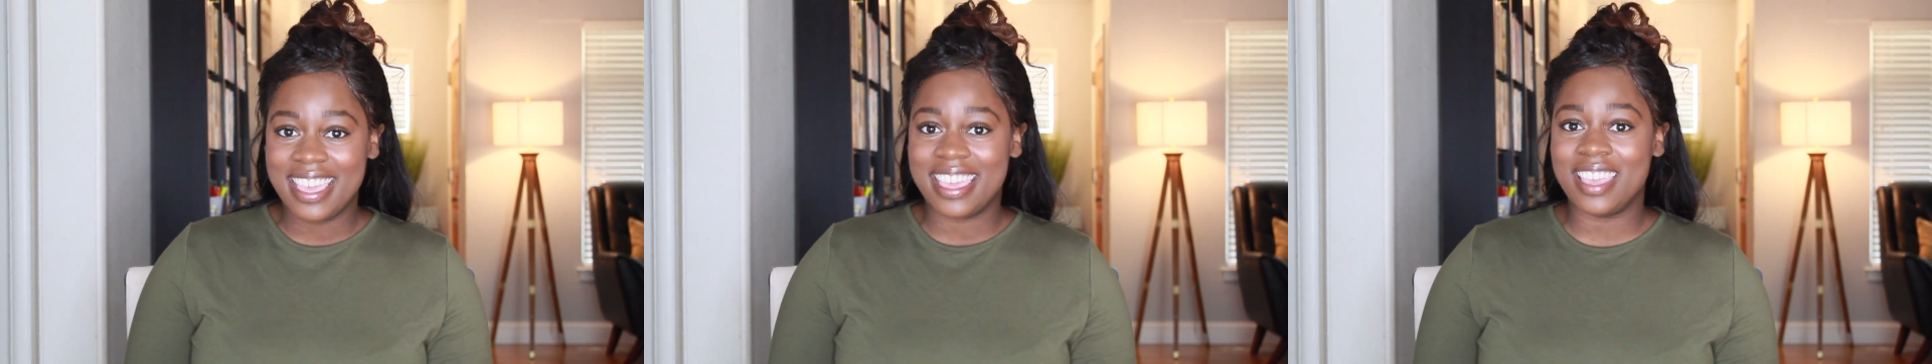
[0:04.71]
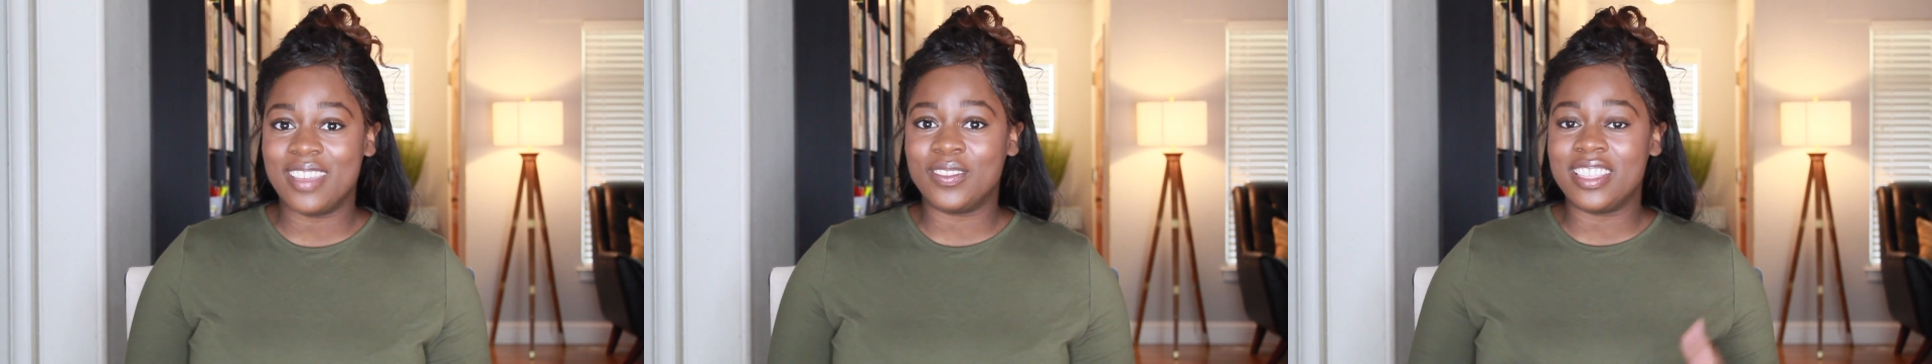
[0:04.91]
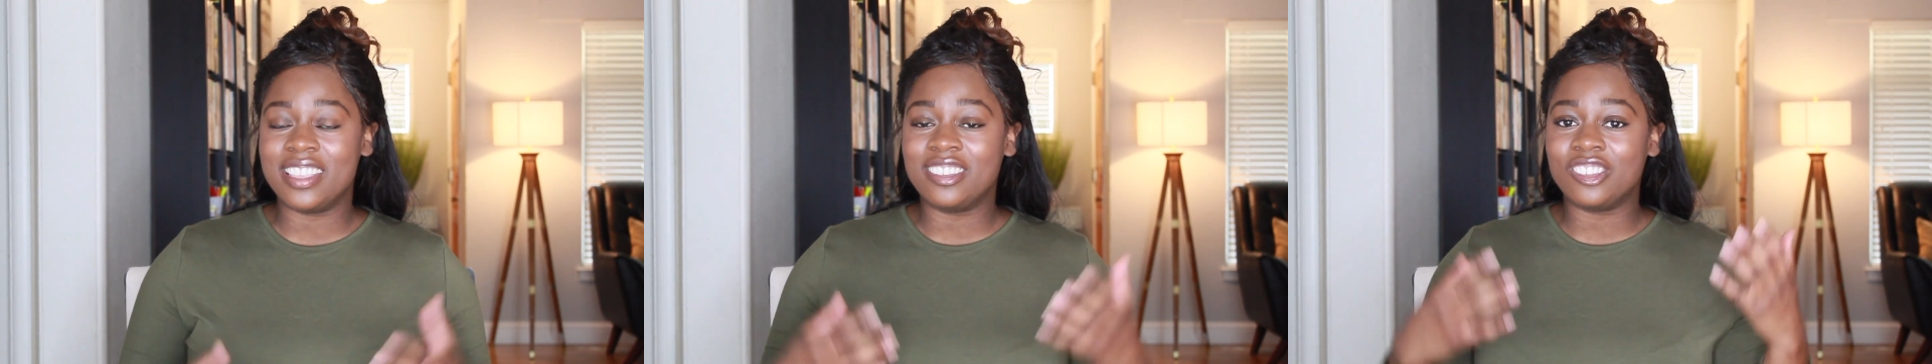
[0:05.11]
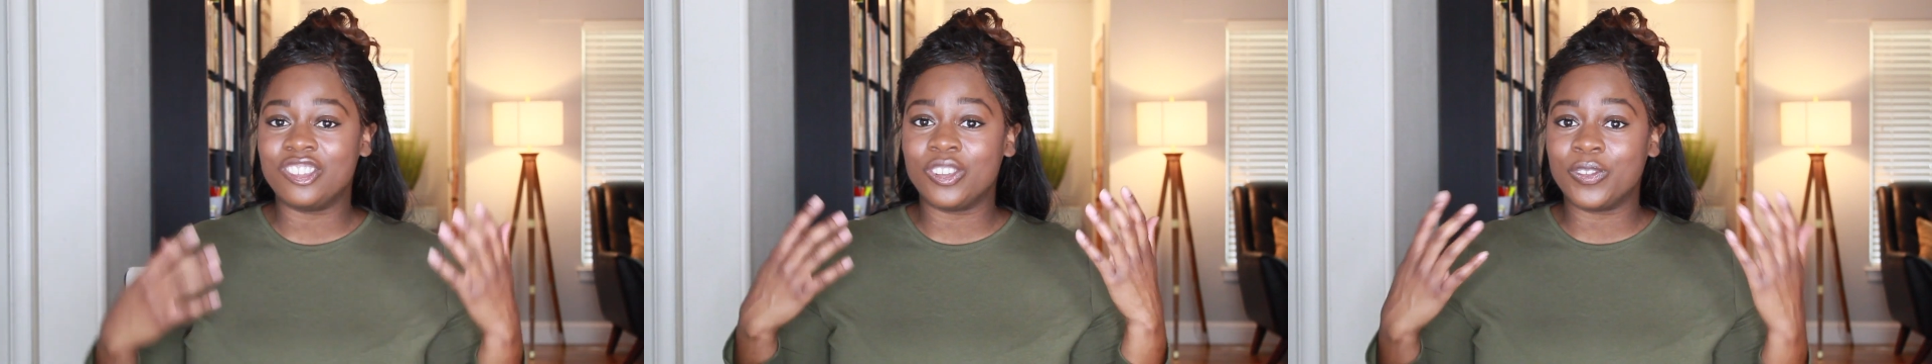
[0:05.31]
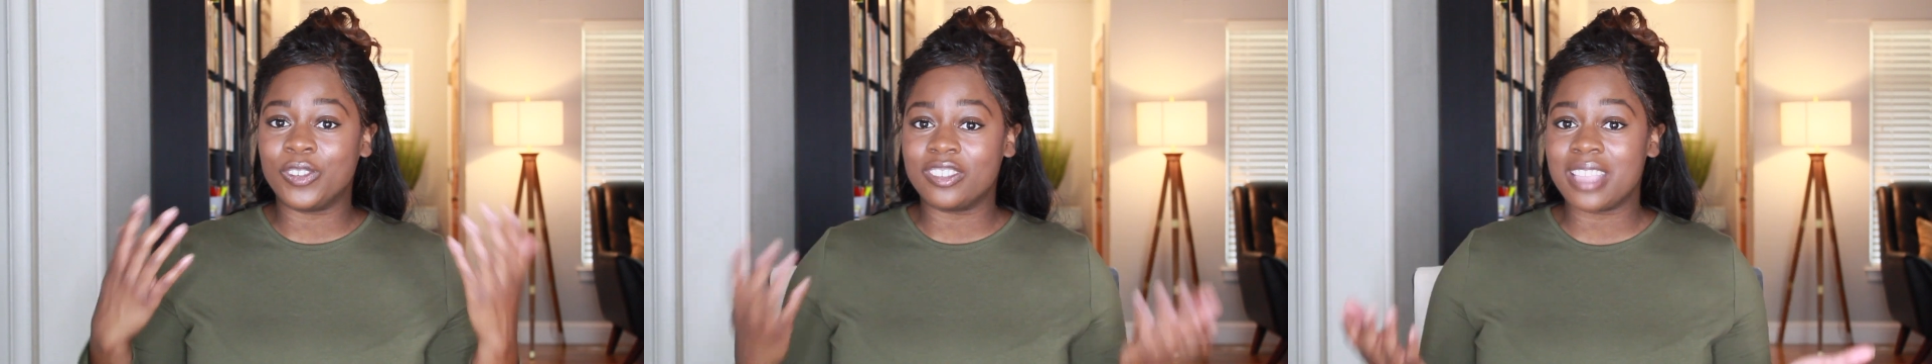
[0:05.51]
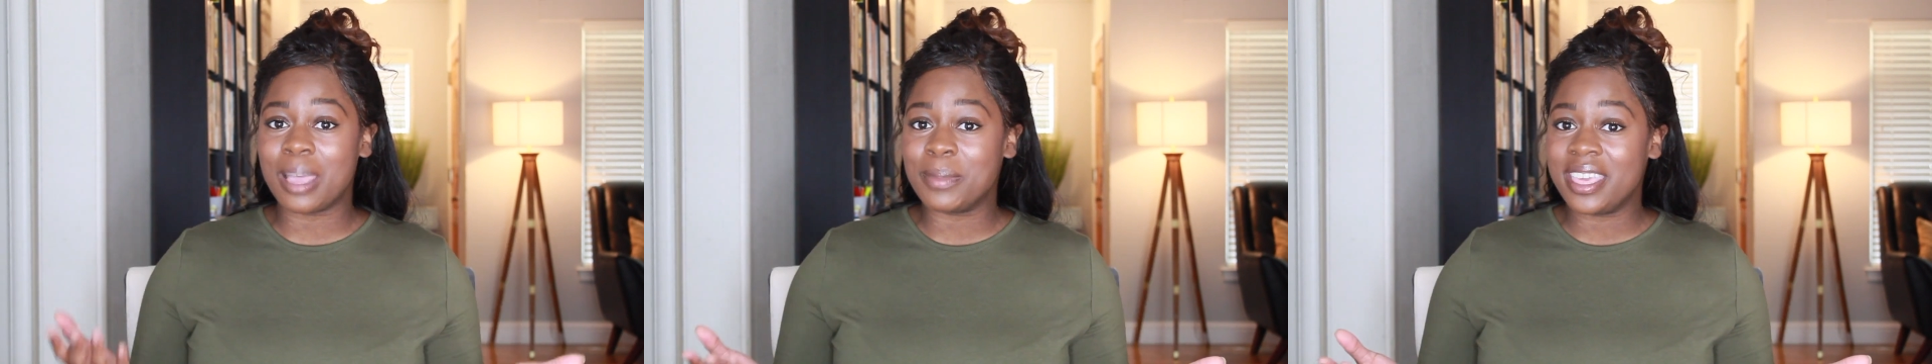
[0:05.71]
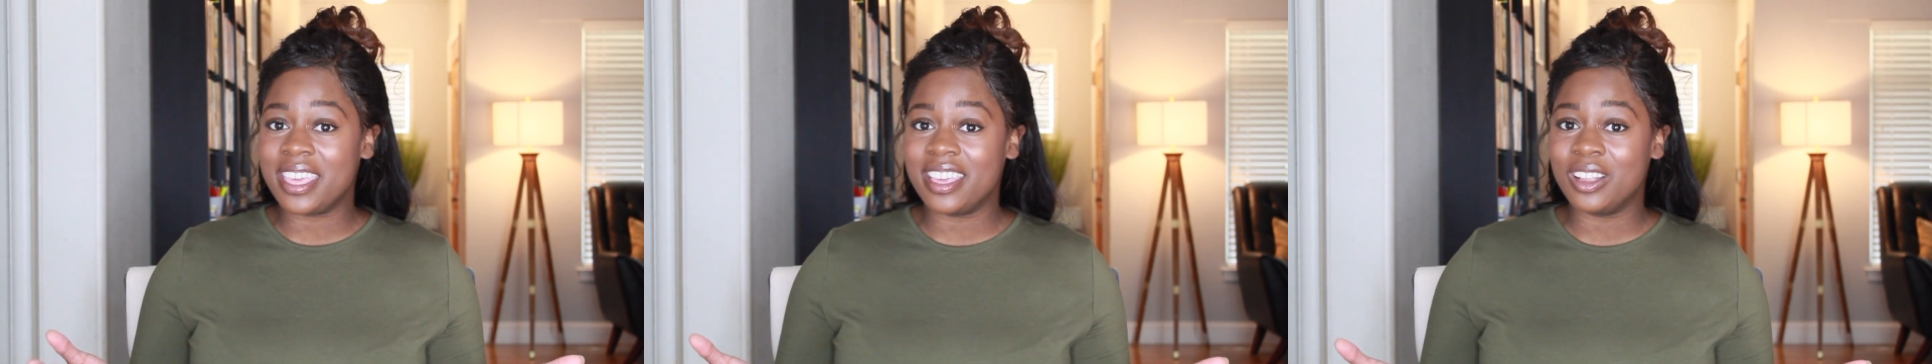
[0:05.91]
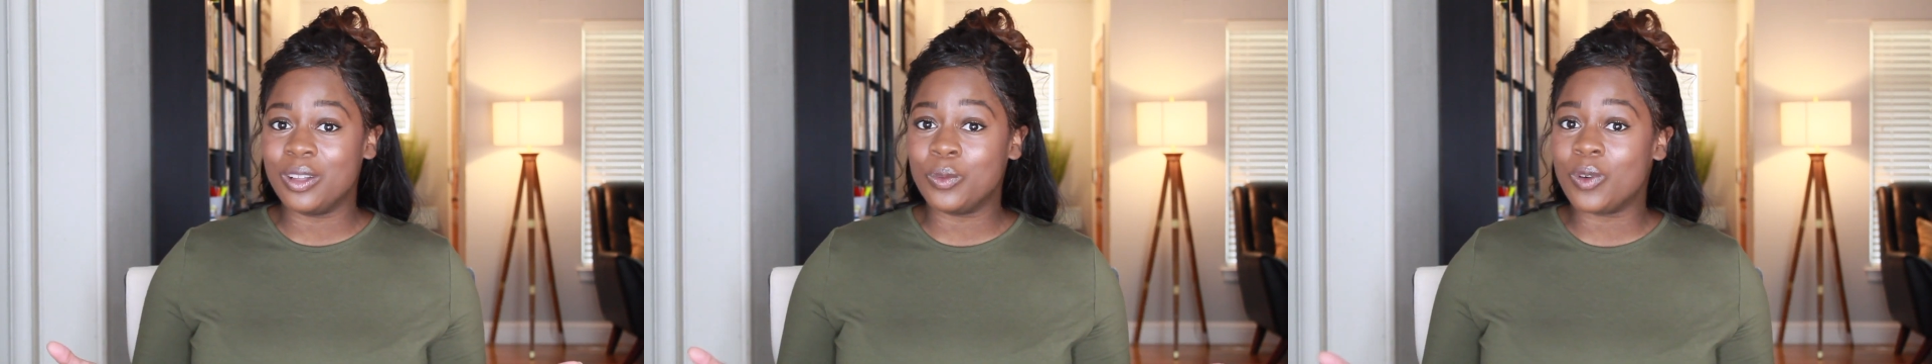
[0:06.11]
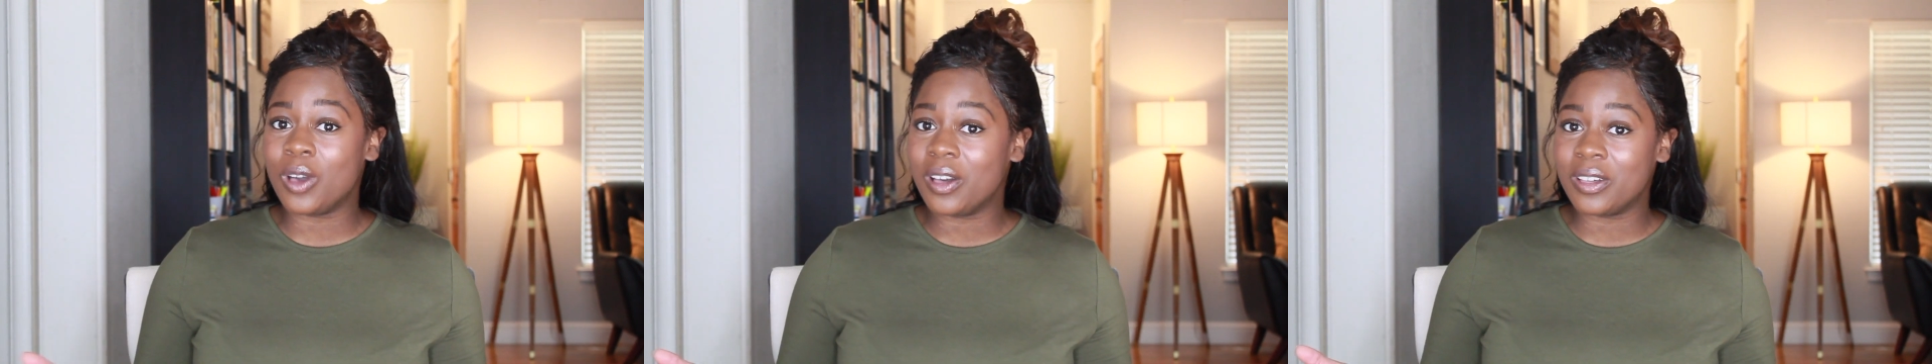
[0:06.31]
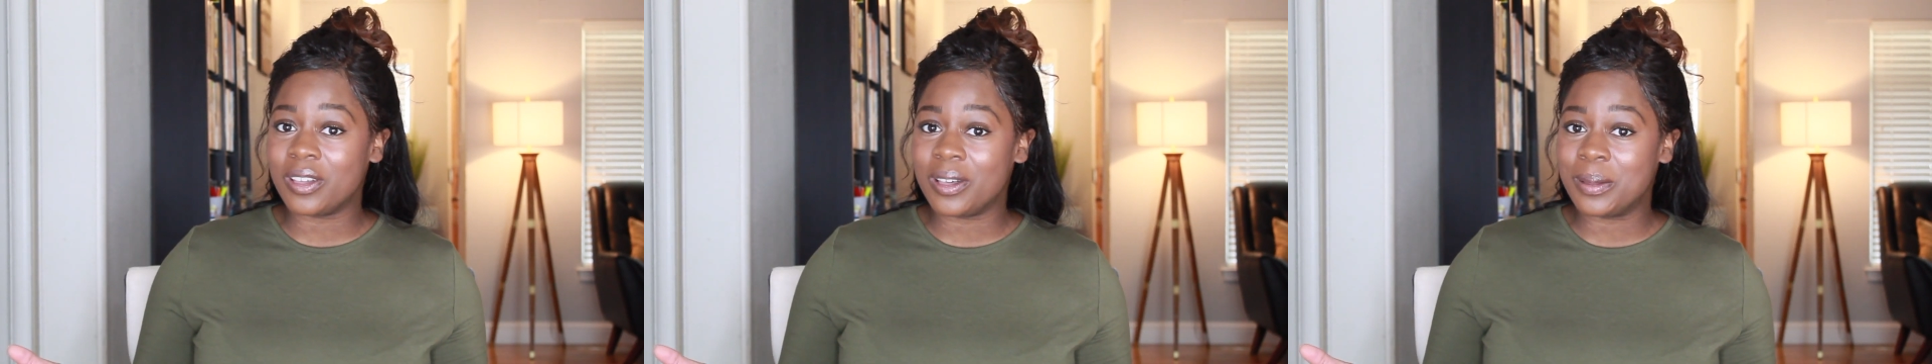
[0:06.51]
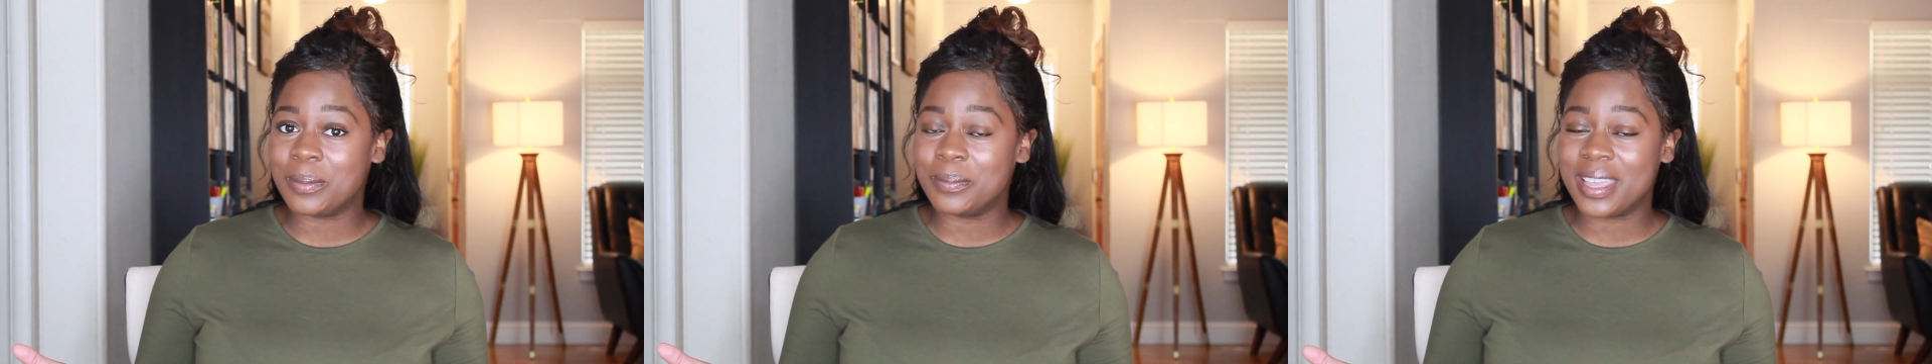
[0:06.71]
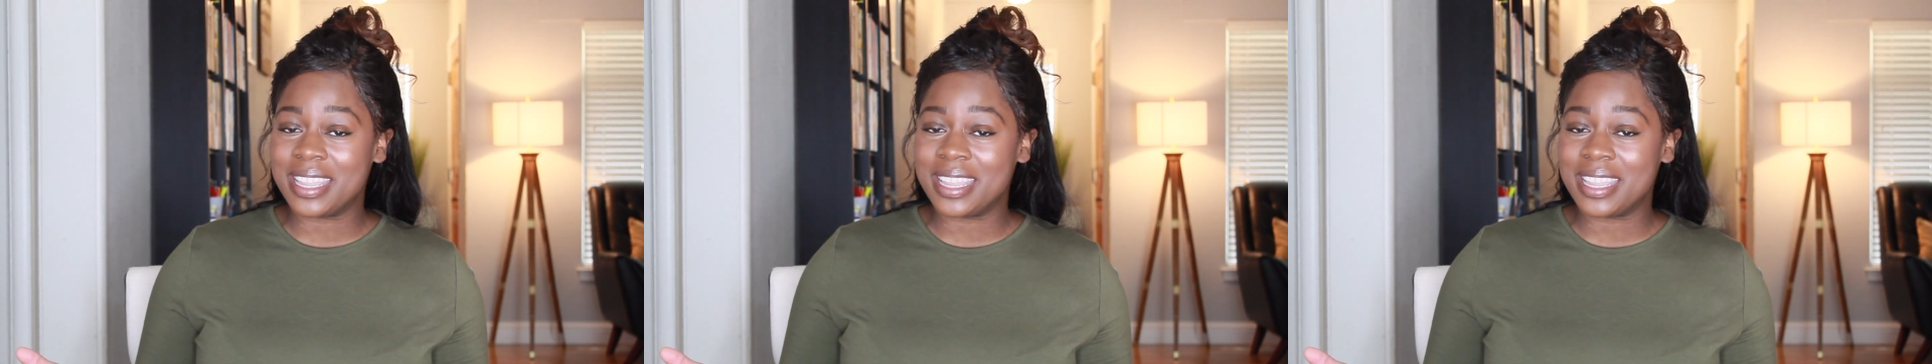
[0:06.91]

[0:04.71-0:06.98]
If this is your first time here, welcome.